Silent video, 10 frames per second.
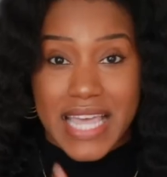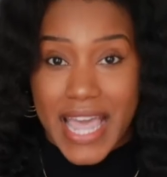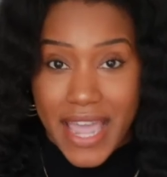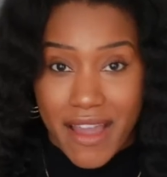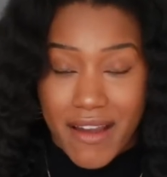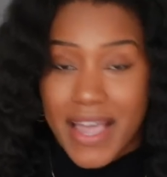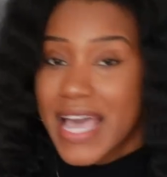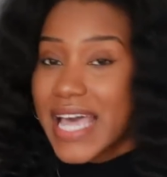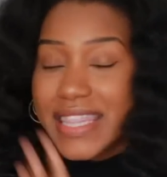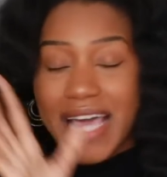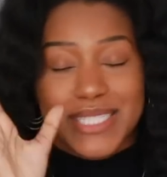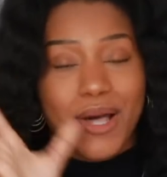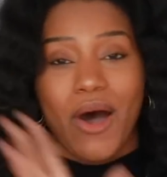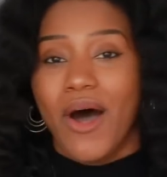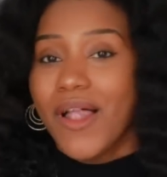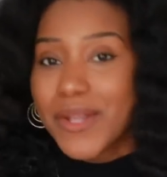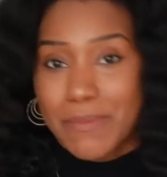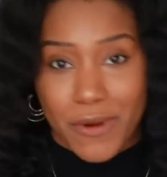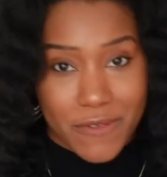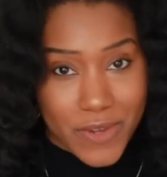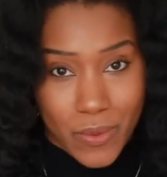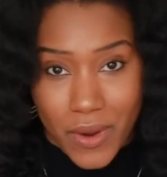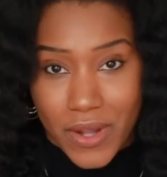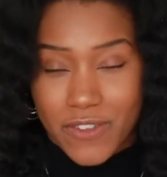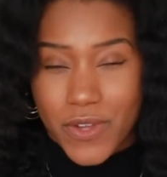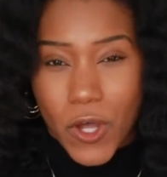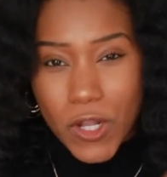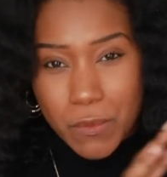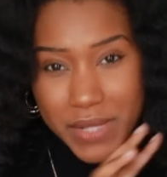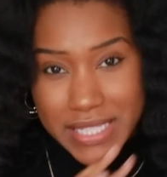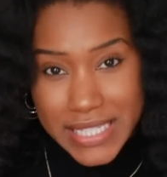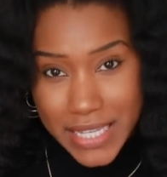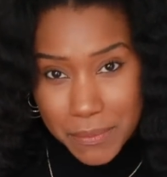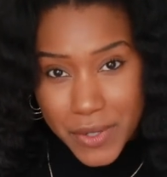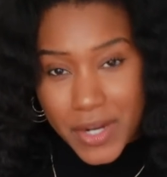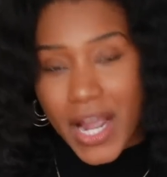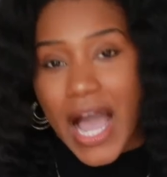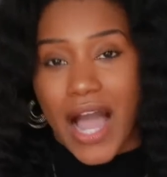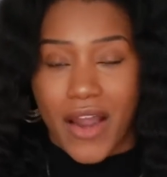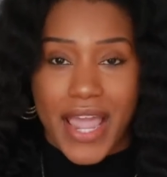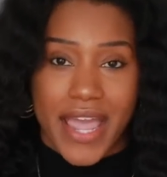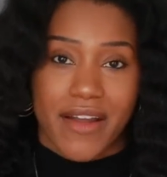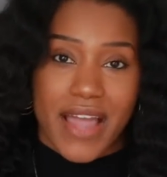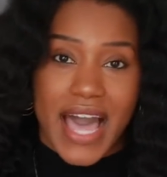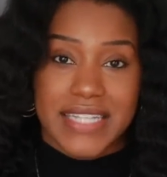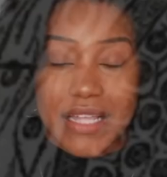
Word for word: the hair. That's all in a perfect world. If we go a little bit deeper, our hair has